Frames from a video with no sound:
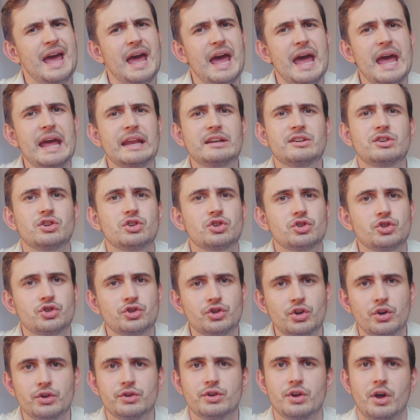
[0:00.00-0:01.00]
it
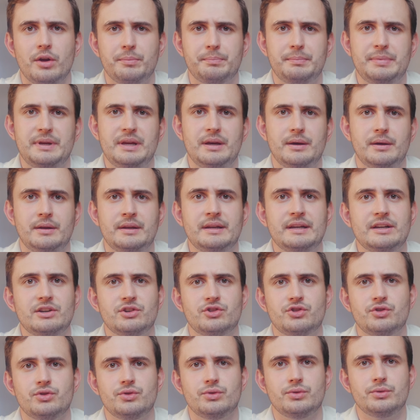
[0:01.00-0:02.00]
should not be an
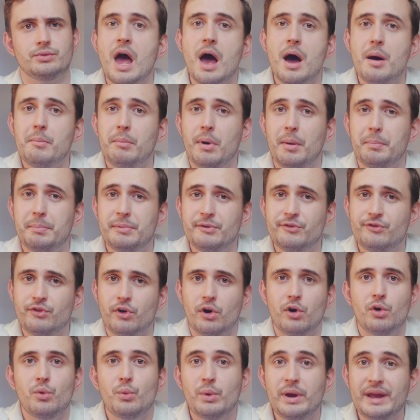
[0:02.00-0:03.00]
issue. But
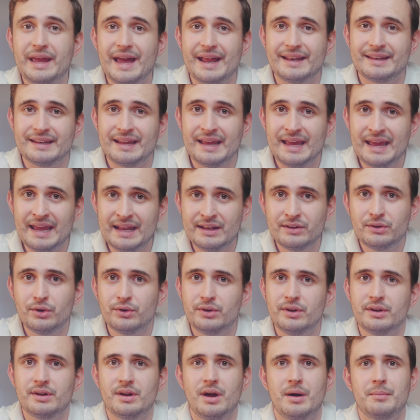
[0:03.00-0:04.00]
before we get into
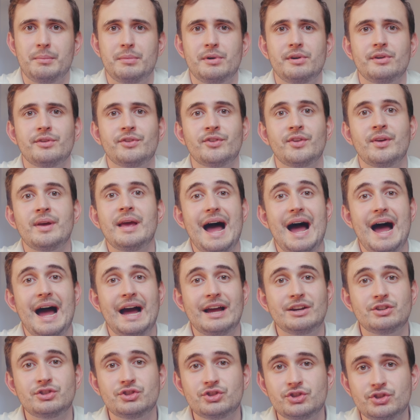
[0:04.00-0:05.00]
the numbers, I
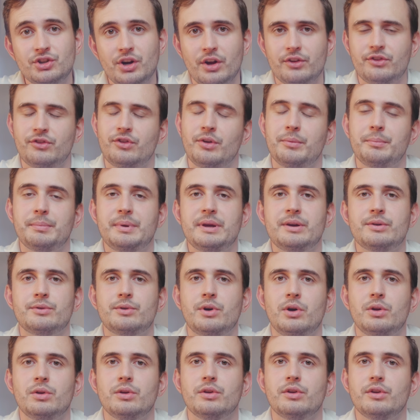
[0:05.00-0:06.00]
shot some
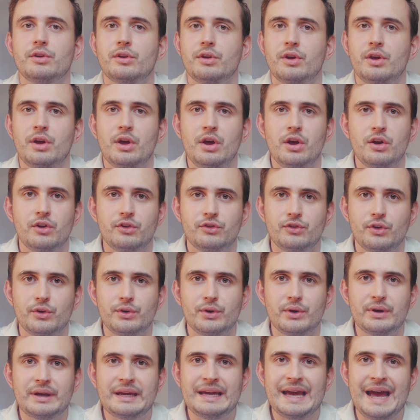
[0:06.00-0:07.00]
B-roll so
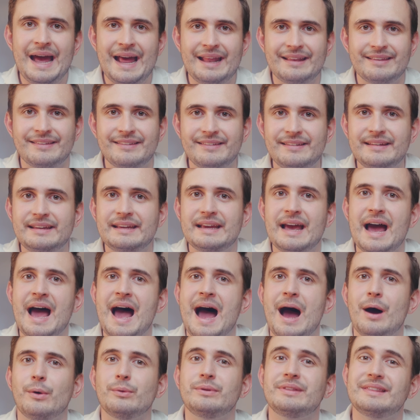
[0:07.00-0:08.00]
you can see
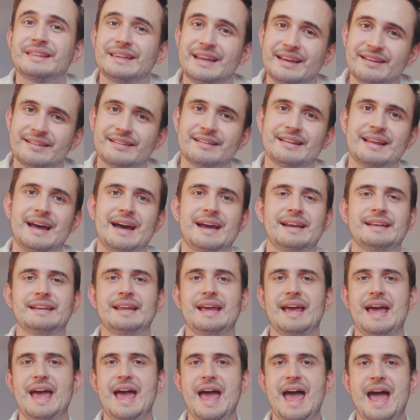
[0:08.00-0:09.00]
how this light
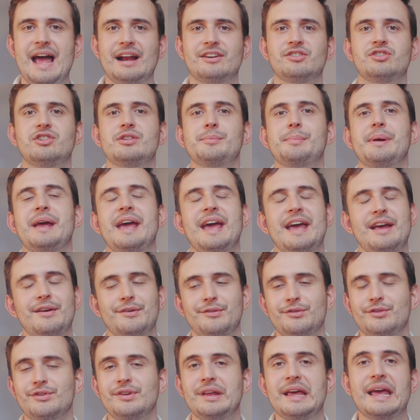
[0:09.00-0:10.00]
actually
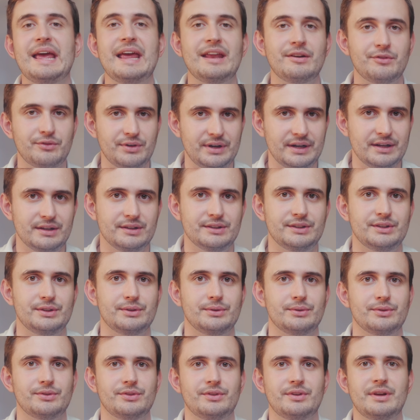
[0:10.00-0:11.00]
behaves in real
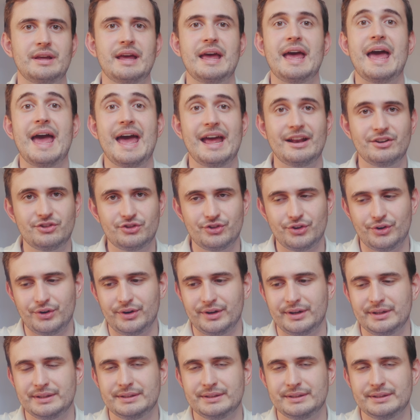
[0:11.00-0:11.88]
use. Enjoy!